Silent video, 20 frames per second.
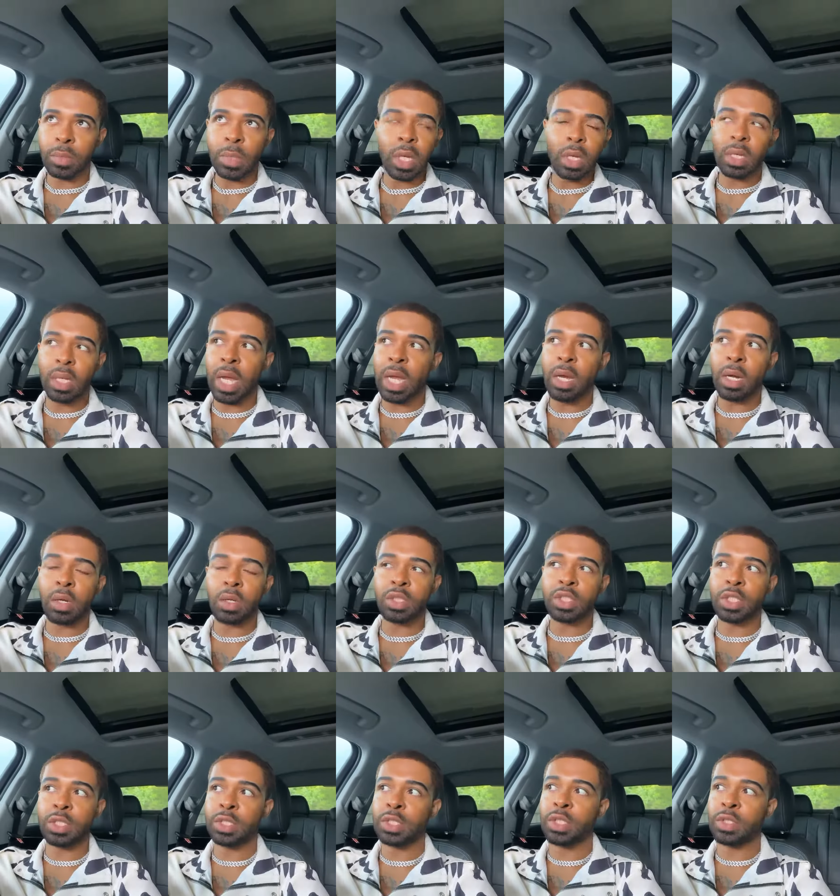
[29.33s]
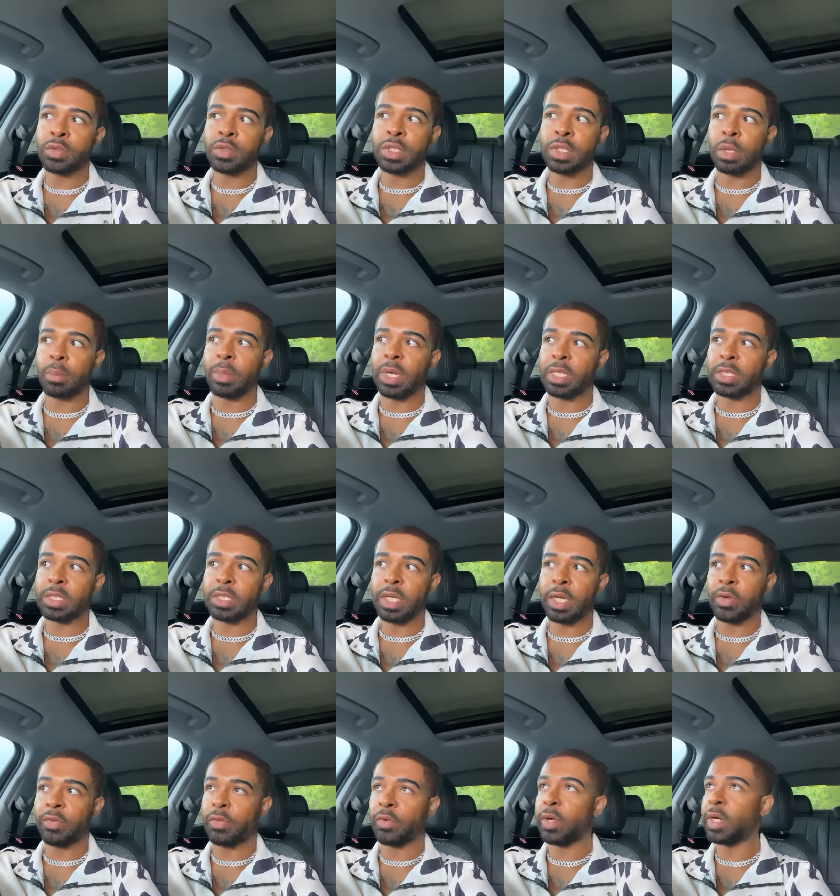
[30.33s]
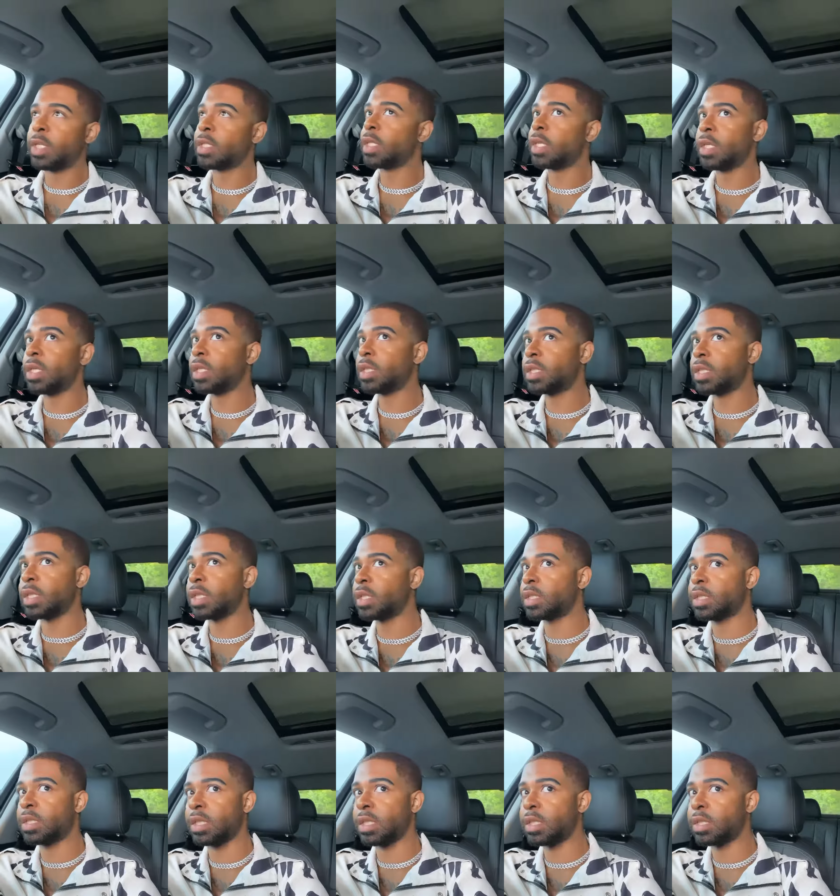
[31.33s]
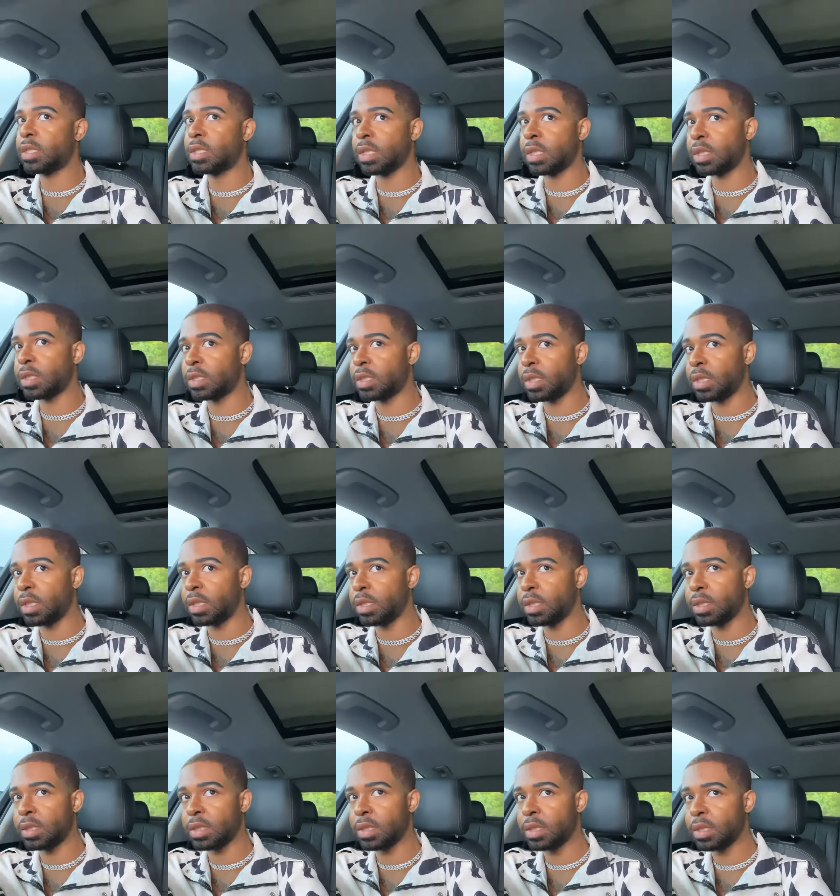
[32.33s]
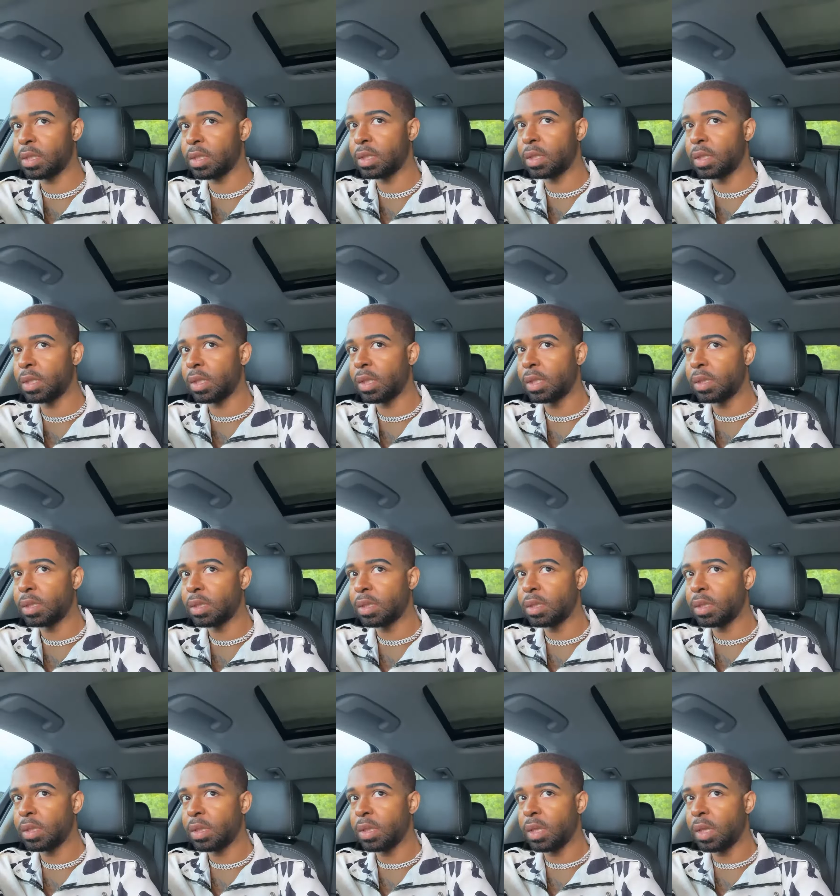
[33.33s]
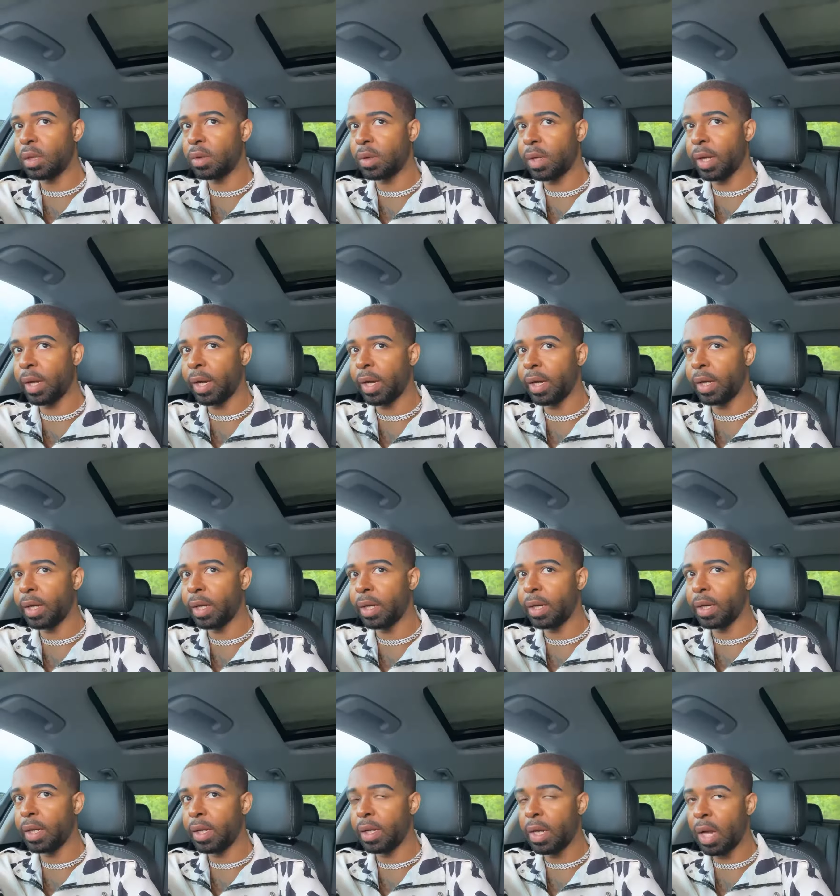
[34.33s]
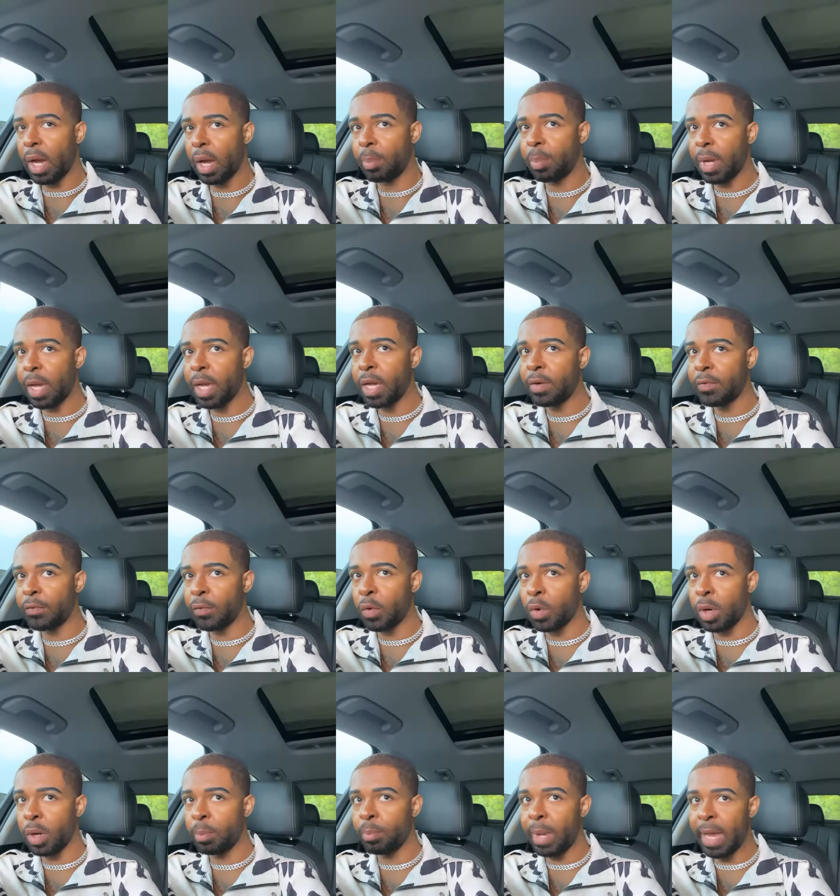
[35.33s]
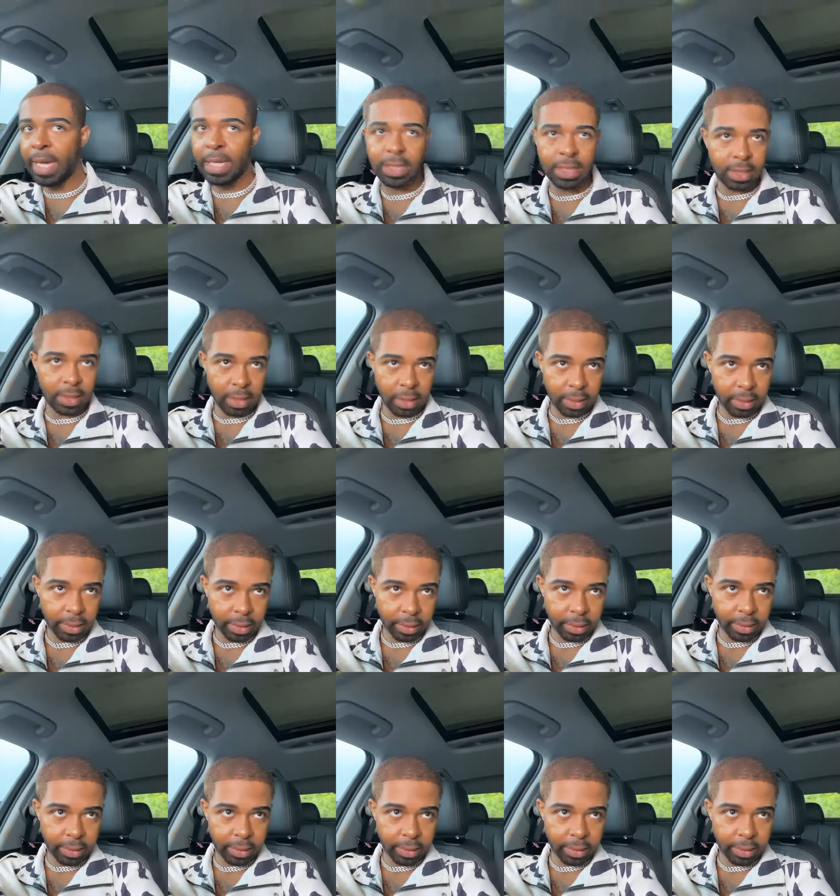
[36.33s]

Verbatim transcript: they all just do so much different. It's just, it's just, it's okay. Now I paid for a basic,